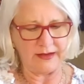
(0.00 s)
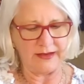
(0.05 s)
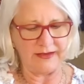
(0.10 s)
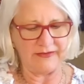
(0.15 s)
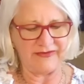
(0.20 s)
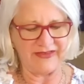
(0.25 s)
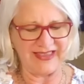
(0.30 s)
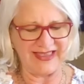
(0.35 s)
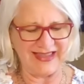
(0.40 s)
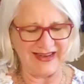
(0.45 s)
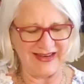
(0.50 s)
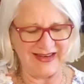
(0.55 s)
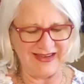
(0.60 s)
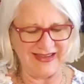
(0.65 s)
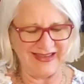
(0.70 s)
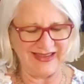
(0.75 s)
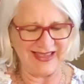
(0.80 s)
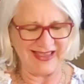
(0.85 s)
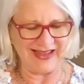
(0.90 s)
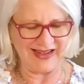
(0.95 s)
If I can
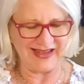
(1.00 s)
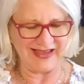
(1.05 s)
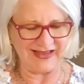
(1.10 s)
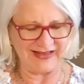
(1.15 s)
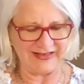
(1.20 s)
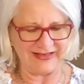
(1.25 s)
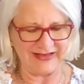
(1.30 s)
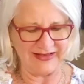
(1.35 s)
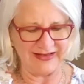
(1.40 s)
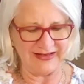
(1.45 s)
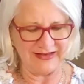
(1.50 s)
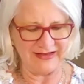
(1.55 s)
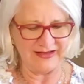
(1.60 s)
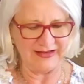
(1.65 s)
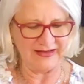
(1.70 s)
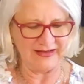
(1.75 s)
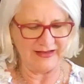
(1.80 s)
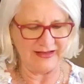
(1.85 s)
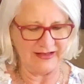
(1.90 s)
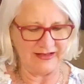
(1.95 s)
get it.
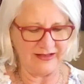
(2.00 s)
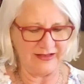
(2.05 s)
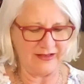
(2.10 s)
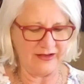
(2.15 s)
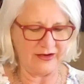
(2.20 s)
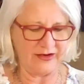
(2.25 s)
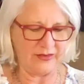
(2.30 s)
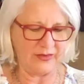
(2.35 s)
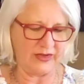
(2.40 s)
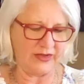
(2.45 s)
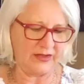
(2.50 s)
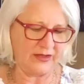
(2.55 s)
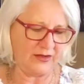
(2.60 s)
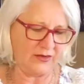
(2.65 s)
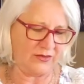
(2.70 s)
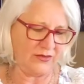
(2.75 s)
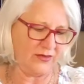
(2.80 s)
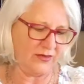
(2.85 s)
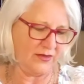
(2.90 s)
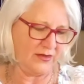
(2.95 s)
There we
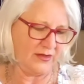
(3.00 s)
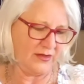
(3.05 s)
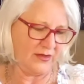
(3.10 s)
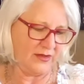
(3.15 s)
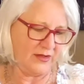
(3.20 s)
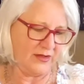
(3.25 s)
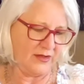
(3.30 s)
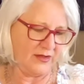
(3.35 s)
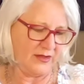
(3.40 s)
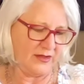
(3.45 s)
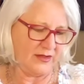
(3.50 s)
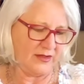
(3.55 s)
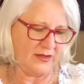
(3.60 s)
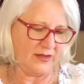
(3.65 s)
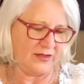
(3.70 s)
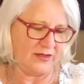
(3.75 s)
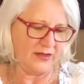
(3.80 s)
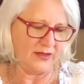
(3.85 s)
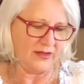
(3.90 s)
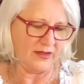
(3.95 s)
go.
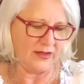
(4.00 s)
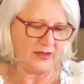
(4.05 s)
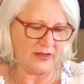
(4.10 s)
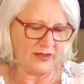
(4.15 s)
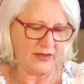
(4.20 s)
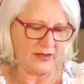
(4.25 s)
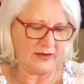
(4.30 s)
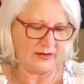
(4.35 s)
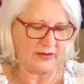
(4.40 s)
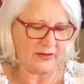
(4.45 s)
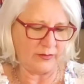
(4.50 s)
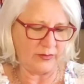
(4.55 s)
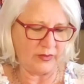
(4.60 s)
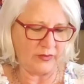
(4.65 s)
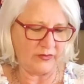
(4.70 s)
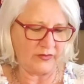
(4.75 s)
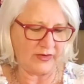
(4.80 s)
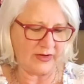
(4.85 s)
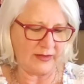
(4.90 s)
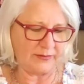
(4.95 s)
And I'll
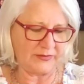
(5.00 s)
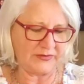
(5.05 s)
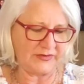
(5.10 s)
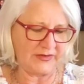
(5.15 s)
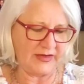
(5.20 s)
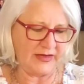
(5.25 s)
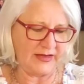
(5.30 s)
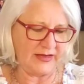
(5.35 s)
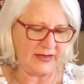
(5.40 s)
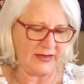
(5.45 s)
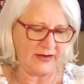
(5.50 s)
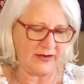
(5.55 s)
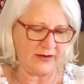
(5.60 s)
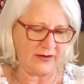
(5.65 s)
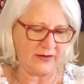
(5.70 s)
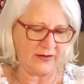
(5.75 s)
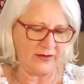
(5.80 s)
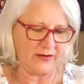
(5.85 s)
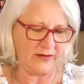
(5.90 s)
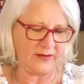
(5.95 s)
move it up to
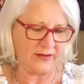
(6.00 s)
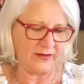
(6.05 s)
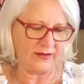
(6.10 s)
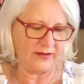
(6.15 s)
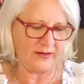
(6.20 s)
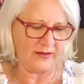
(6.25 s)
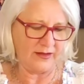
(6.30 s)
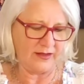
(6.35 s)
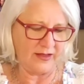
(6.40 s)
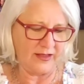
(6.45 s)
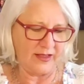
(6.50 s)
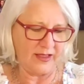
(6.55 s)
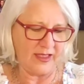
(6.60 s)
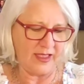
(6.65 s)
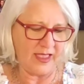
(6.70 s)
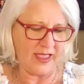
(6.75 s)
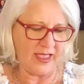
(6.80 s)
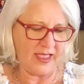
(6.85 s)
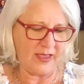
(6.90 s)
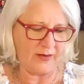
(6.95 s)
here.
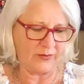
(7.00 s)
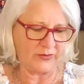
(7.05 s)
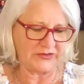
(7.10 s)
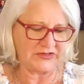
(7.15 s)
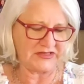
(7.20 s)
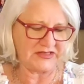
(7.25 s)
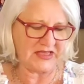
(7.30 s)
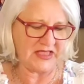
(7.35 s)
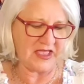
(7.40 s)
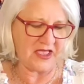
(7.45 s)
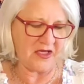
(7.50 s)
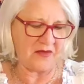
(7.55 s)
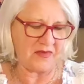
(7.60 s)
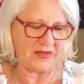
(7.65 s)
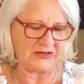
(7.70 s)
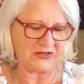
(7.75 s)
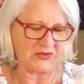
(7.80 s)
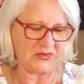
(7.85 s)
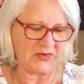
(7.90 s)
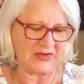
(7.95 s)
And we'll see how
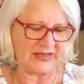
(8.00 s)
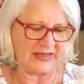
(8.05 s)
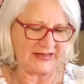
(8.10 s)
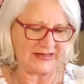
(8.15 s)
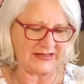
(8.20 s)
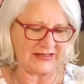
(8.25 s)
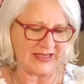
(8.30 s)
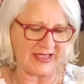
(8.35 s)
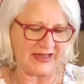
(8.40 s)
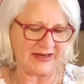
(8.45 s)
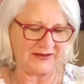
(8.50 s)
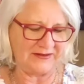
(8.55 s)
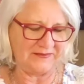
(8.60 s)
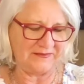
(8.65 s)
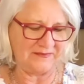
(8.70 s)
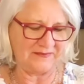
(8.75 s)
much we get done.